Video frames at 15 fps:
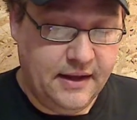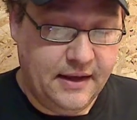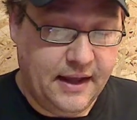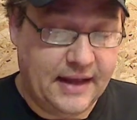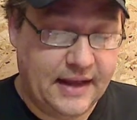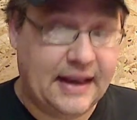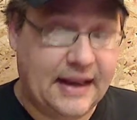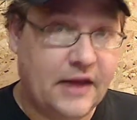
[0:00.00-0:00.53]

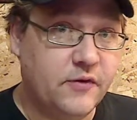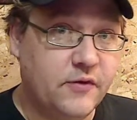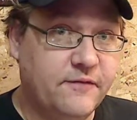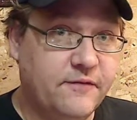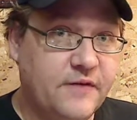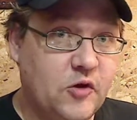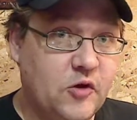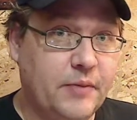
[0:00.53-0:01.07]
the
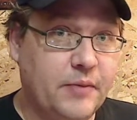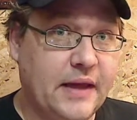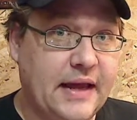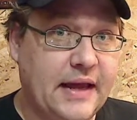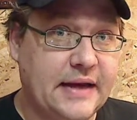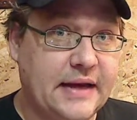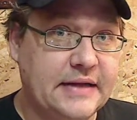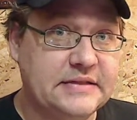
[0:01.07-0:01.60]
Feel No
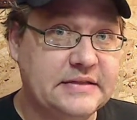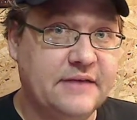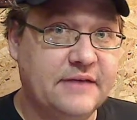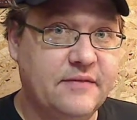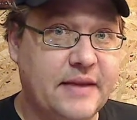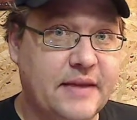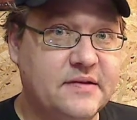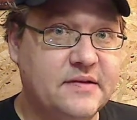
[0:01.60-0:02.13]
Pain is
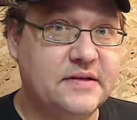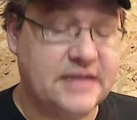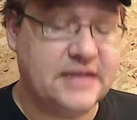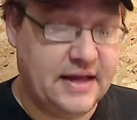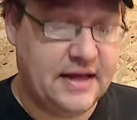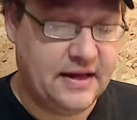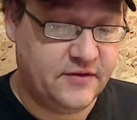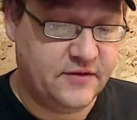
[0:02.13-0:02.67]
basically
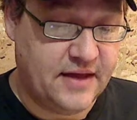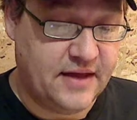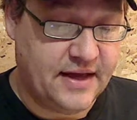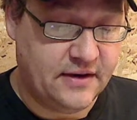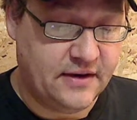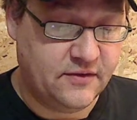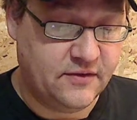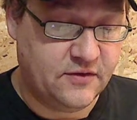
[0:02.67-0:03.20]
saying is that,
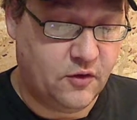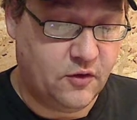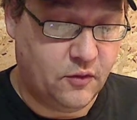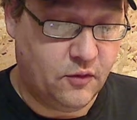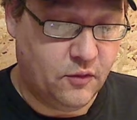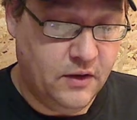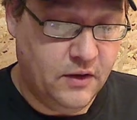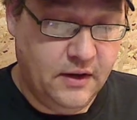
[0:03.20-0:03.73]

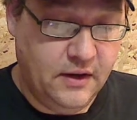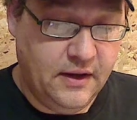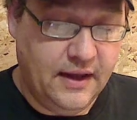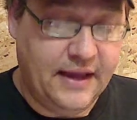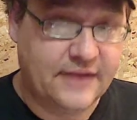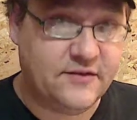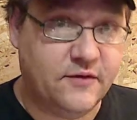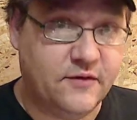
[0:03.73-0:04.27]
so you're